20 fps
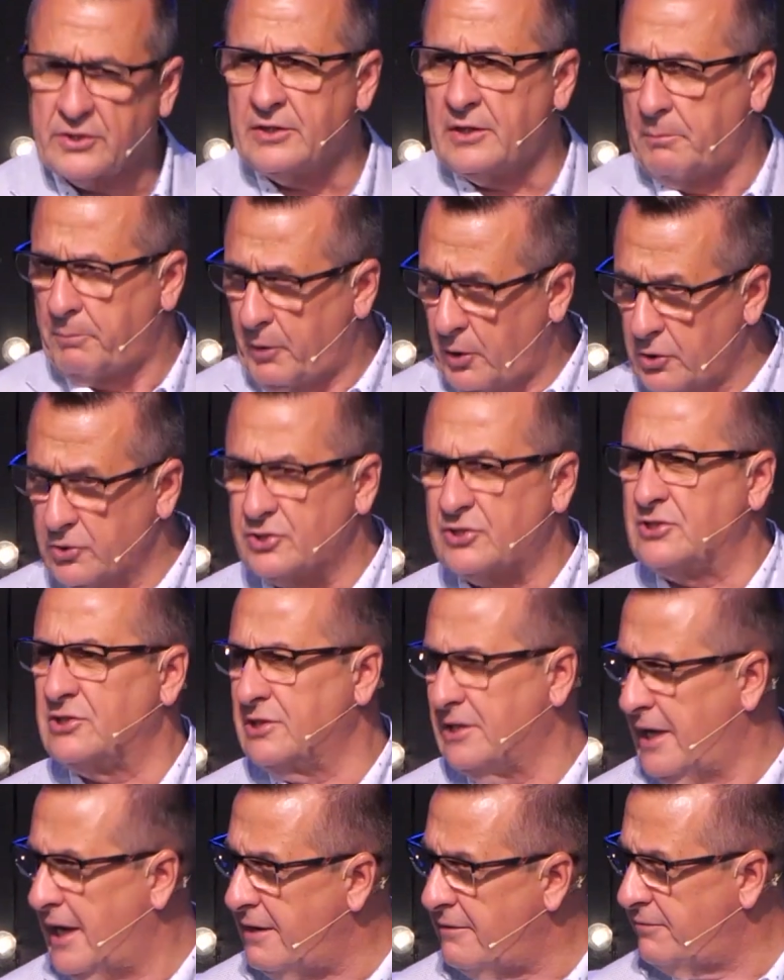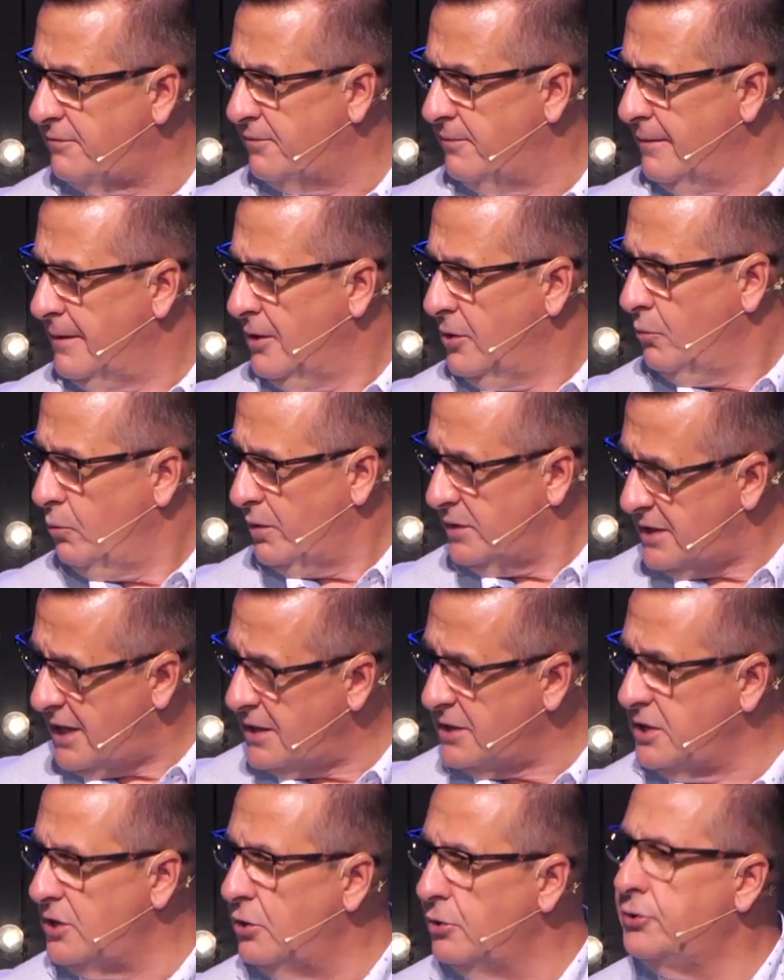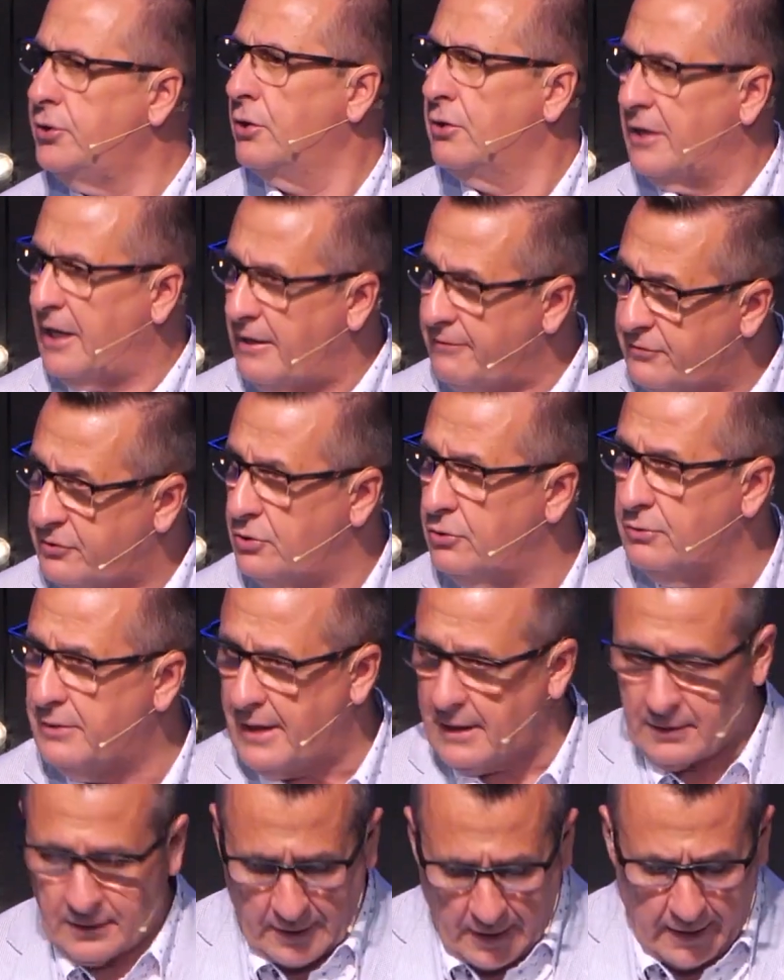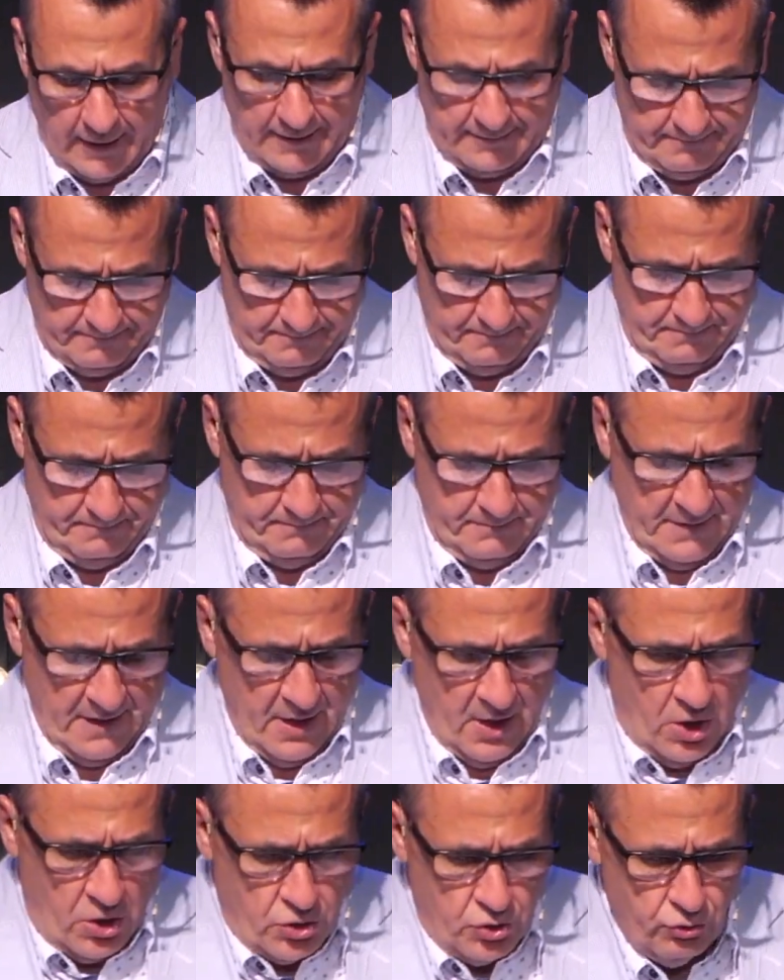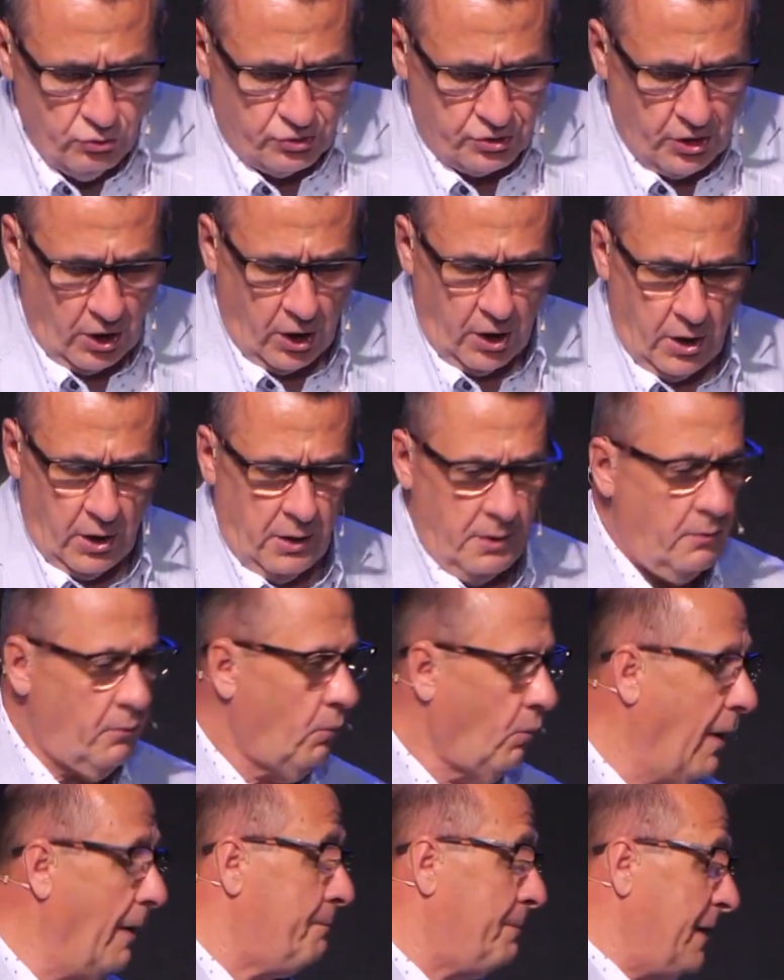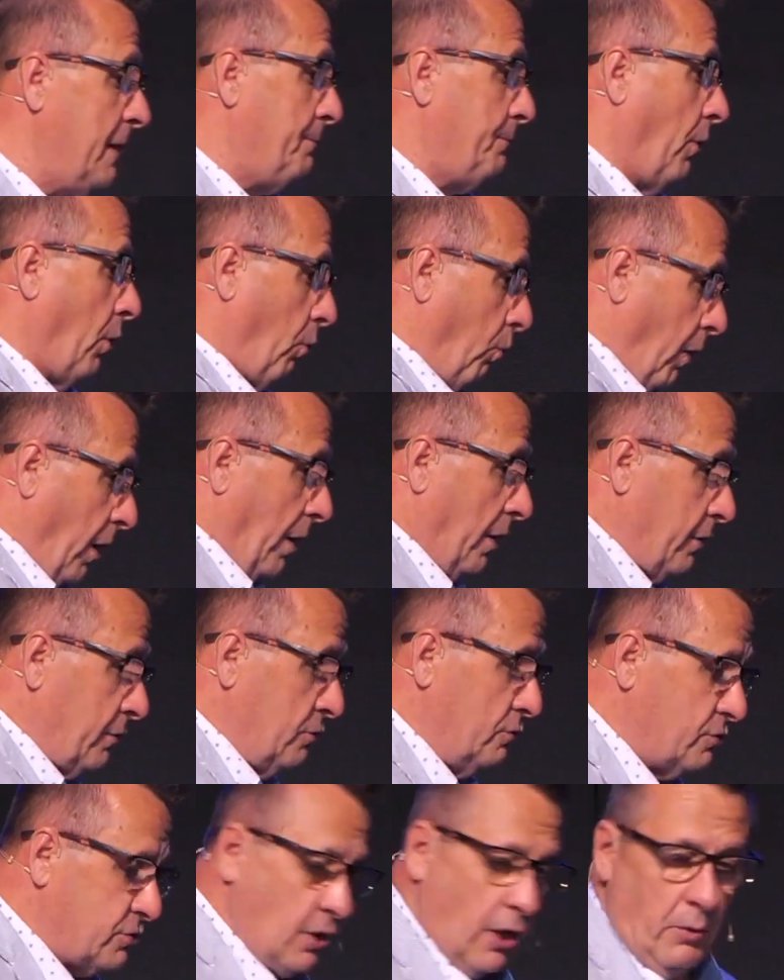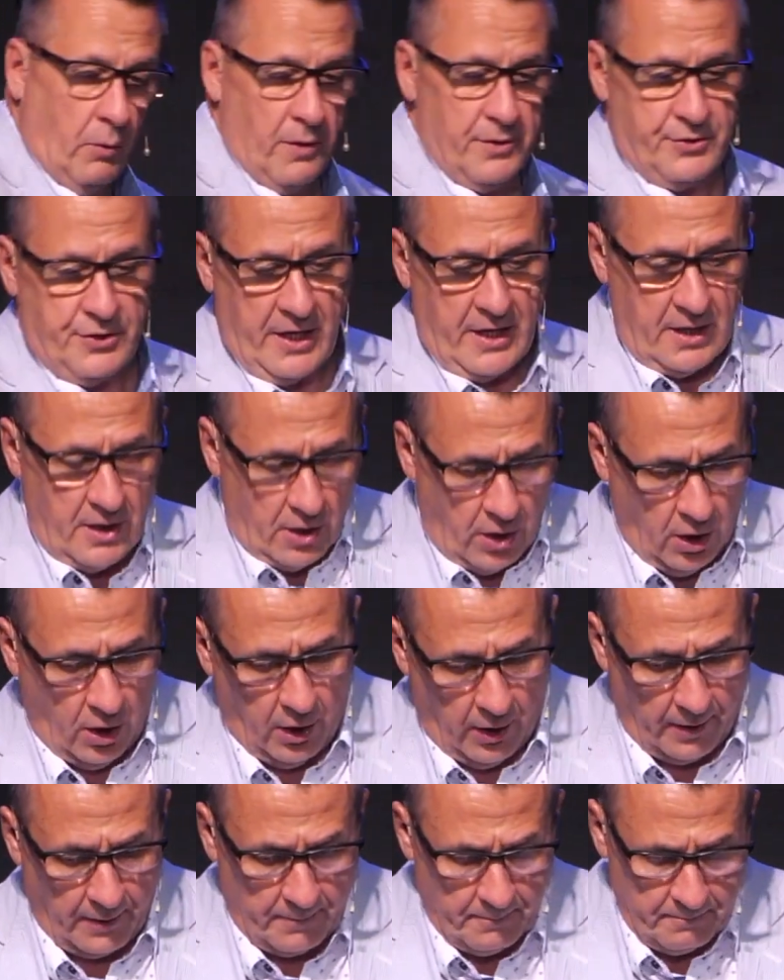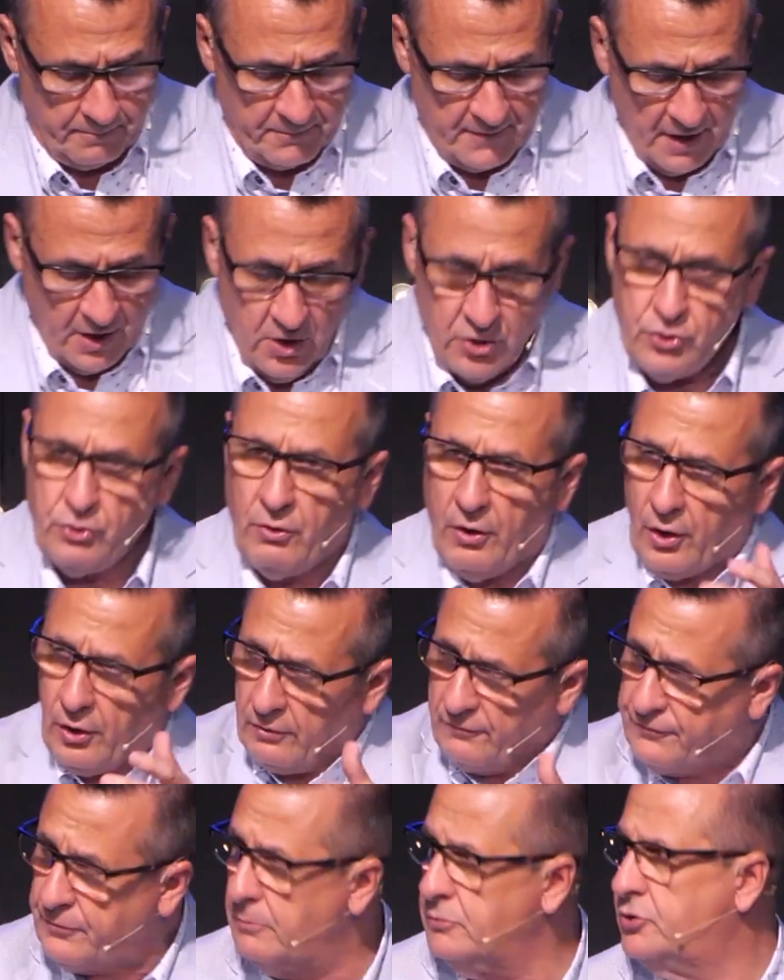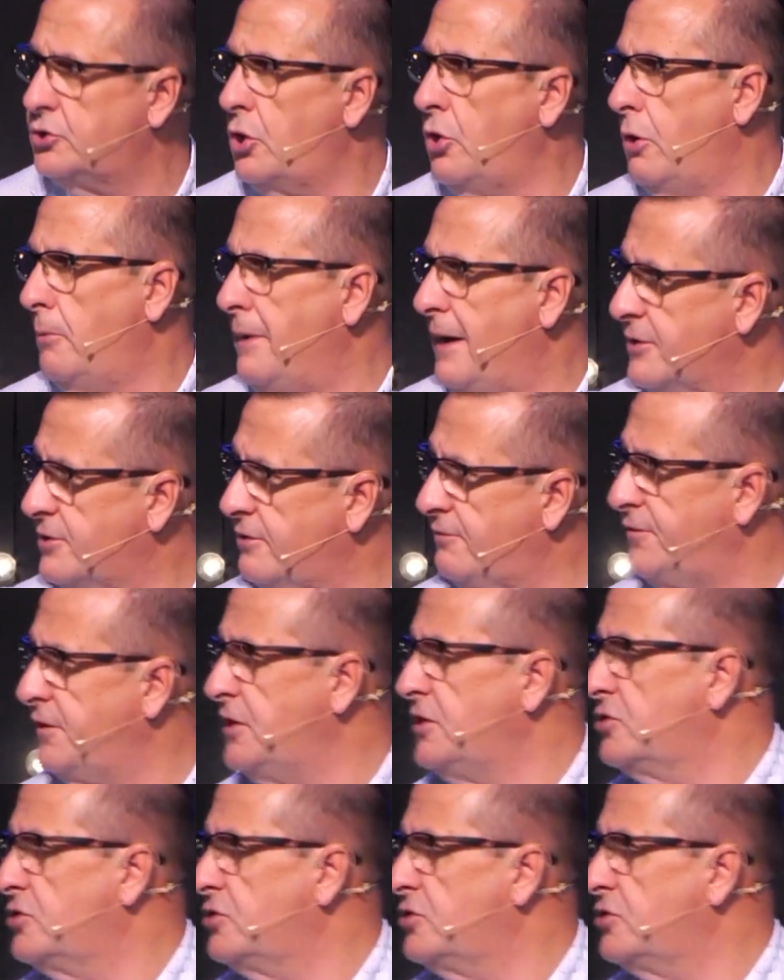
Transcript: person's life when they yield their life to God. You saw what people were, you saw what they are. You heard from Joe about the finished